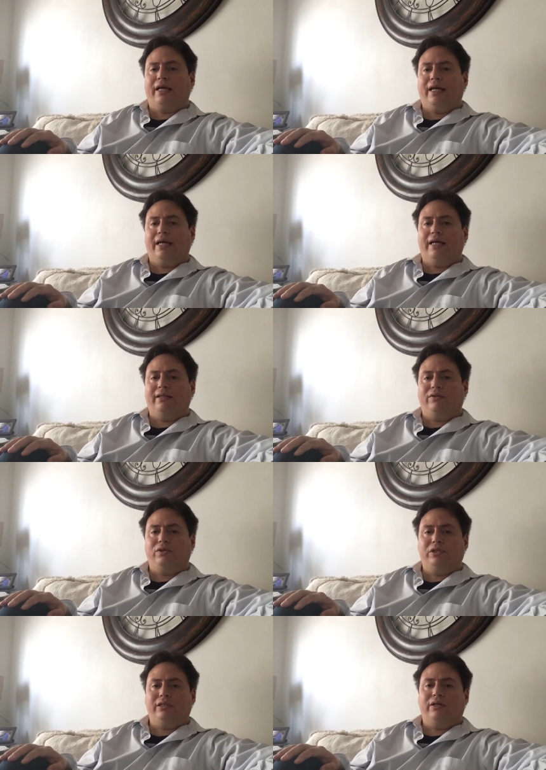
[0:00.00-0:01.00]
and they're
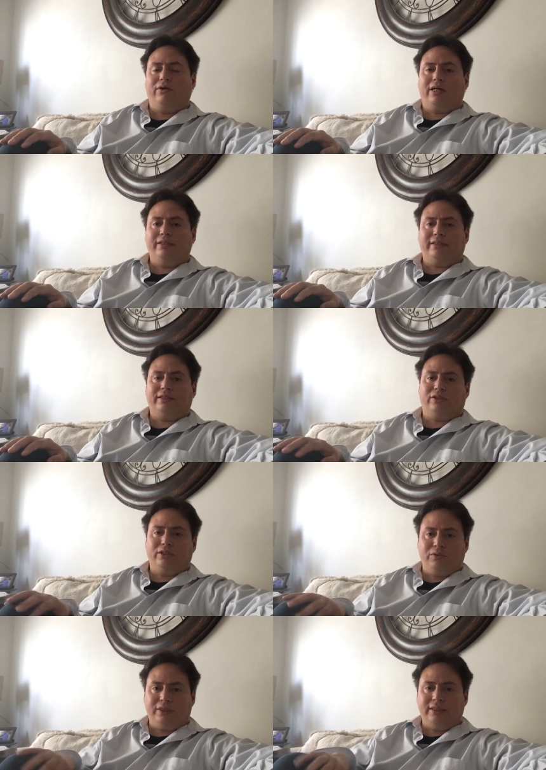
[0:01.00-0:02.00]
using all kinds of
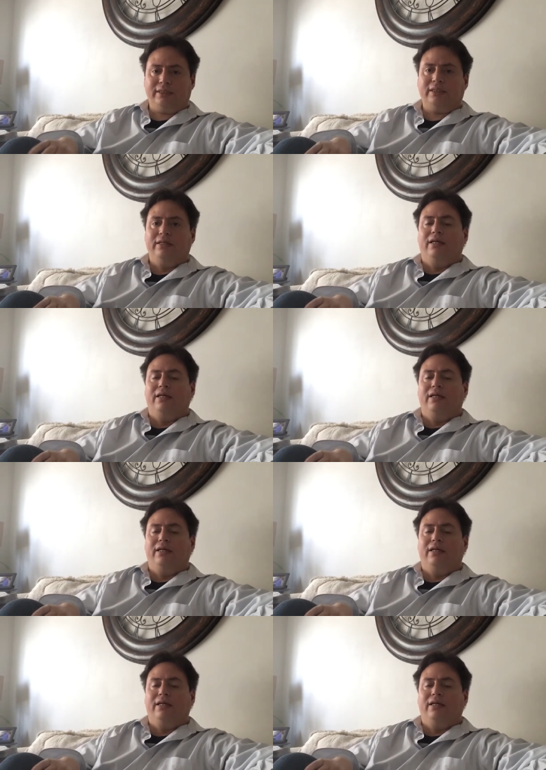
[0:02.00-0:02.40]
excuses,